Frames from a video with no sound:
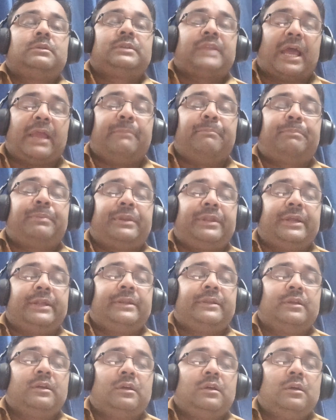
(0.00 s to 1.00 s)
time
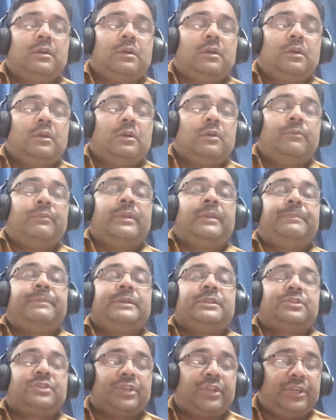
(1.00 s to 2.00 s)
period will
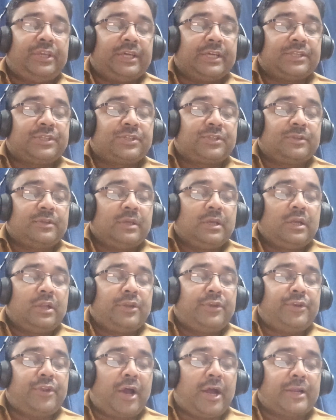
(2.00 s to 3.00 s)
be 3 years,
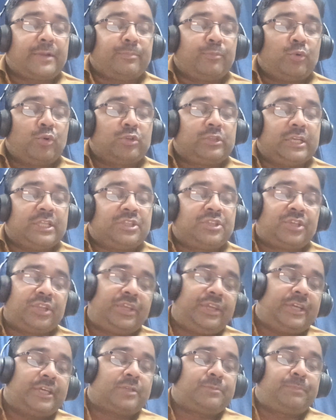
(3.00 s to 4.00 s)
not more than
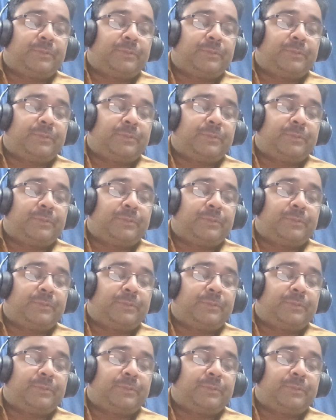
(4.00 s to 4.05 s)
3 years.